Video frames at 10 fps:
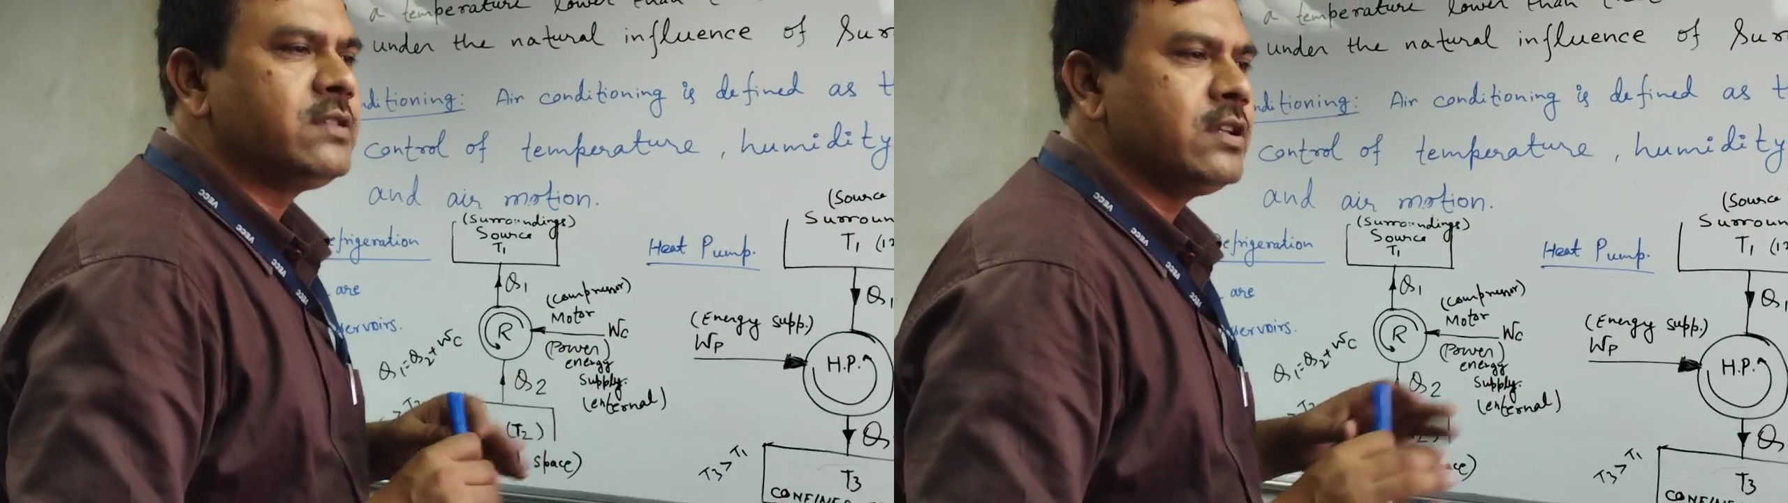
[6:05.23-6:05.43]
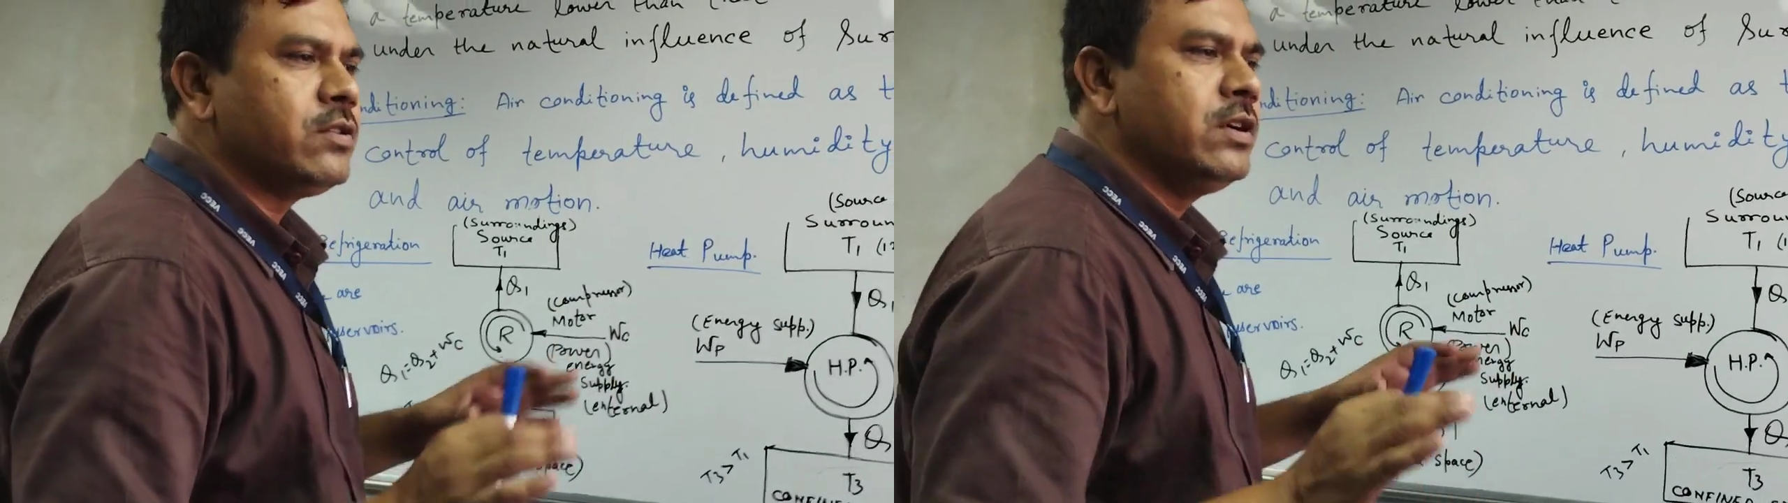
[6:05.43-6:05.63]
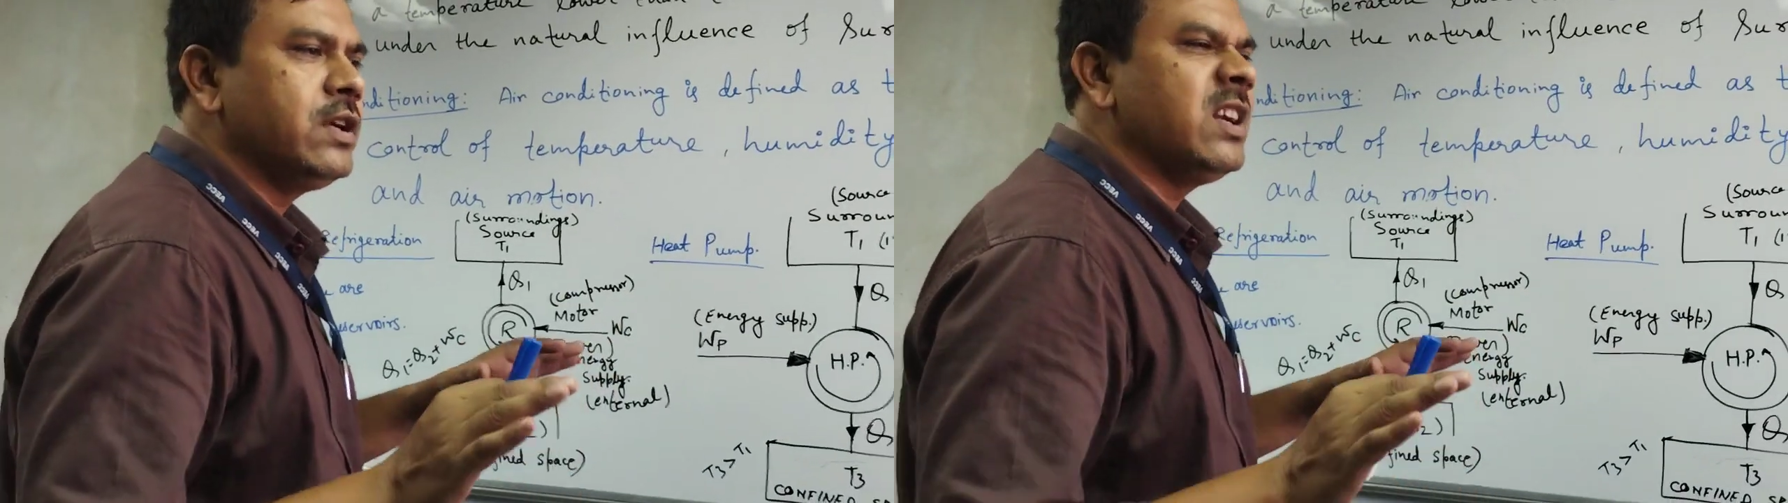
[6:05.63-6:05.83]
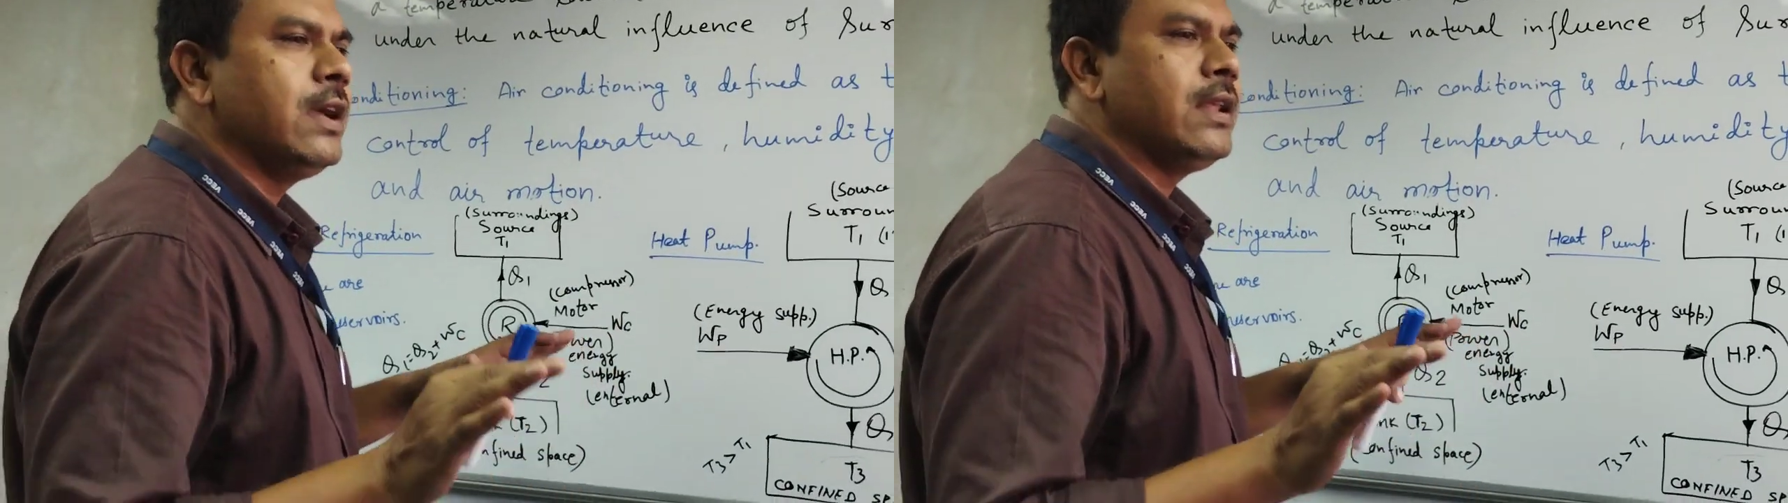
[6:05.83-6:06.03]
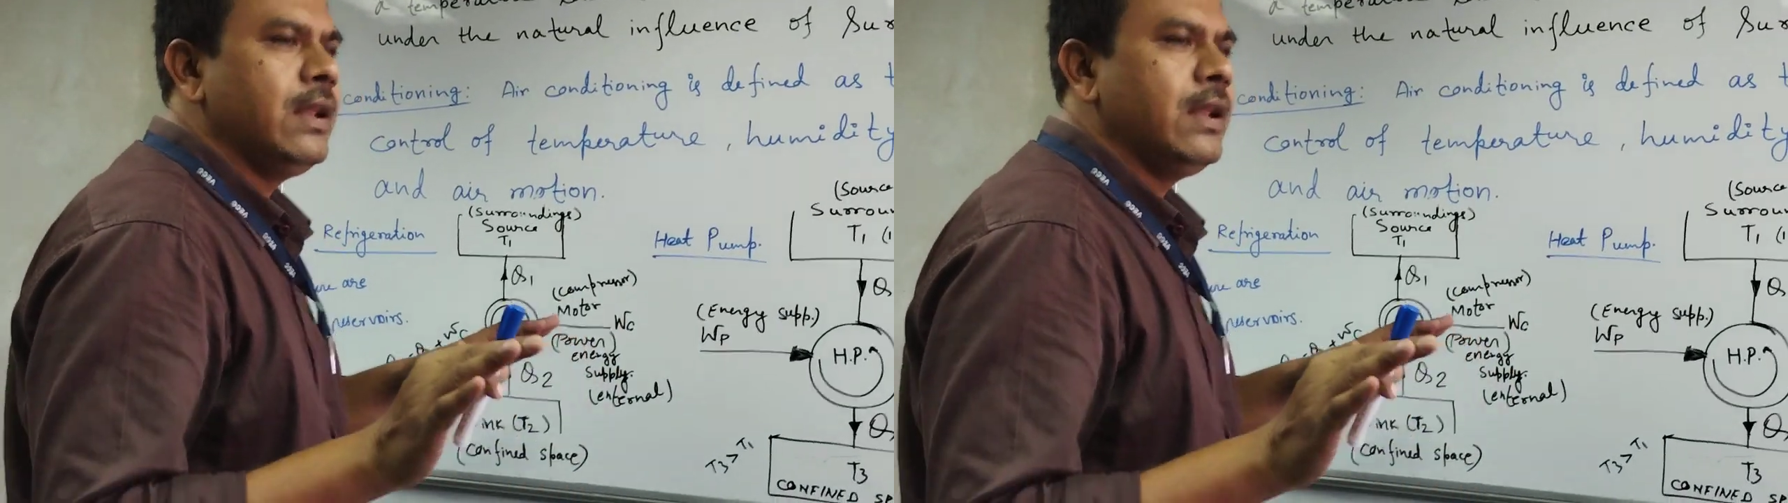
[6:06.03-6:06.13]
saturated